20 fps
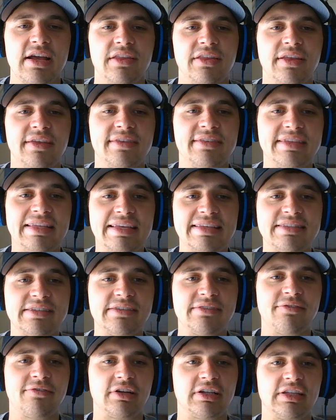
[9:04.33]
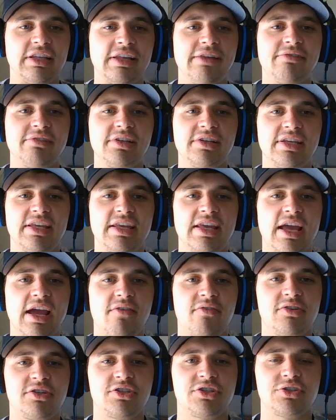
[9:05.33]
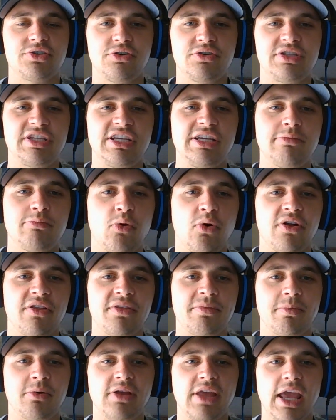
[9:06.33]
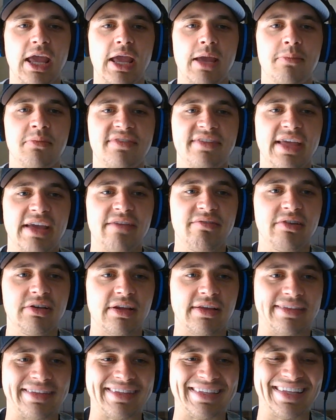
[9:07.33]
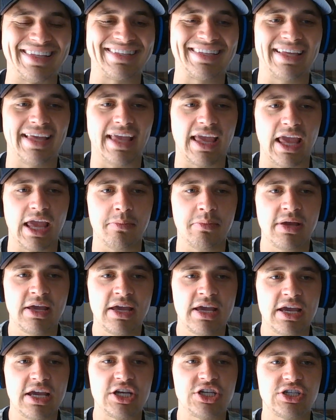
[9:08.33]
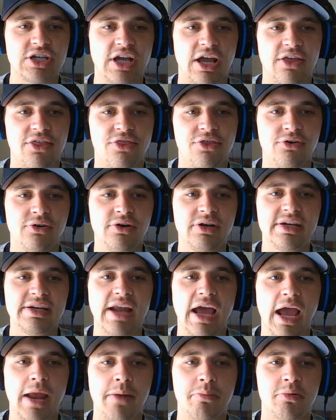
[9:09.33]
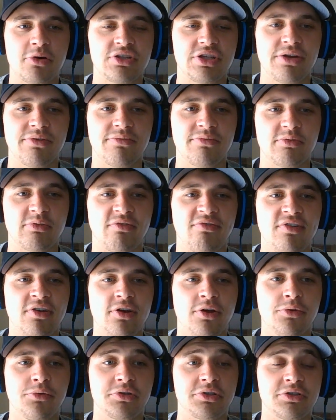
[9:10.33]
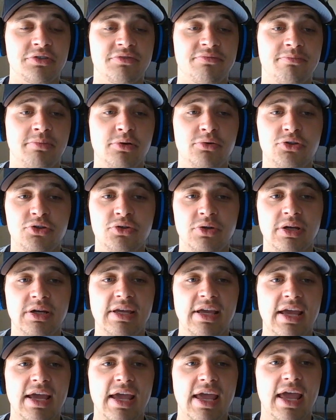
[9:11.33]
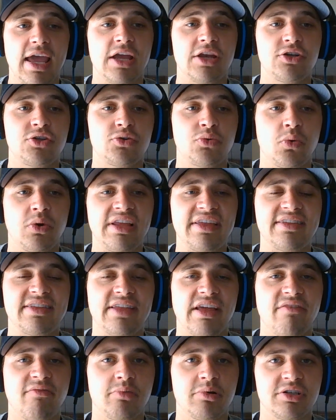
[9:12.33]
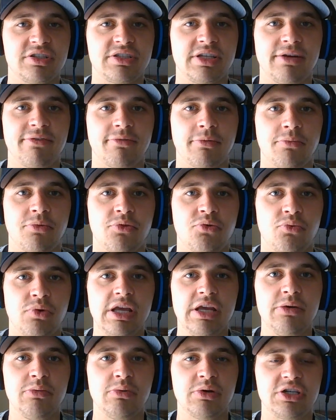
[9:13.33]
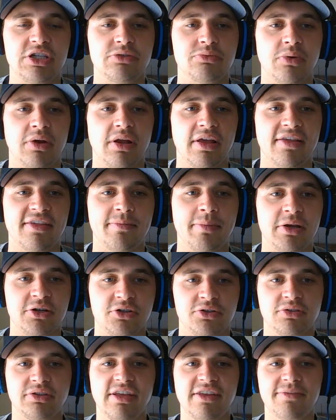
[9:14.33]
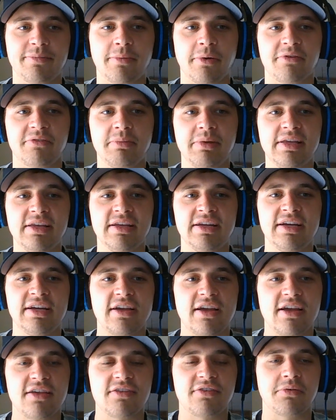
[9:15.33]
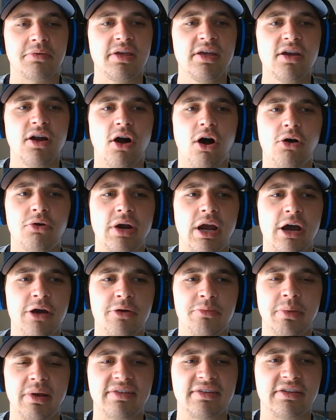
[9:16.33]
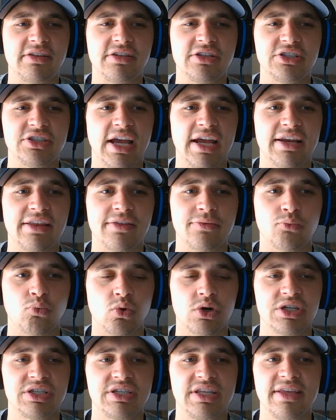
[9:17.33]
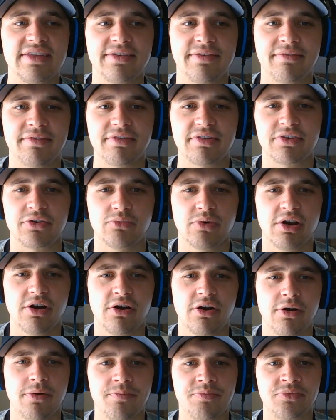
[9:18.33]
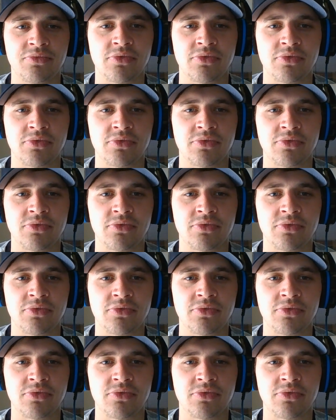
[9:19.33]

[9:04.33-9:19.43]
this season for Cleveland, he averaged 13 points per game, 7 assists a game. He shot 39% from the field, which is putrid, and 27% from 3, which is what his specialty is supposed to be. So he all around basically just had his worst season of his career.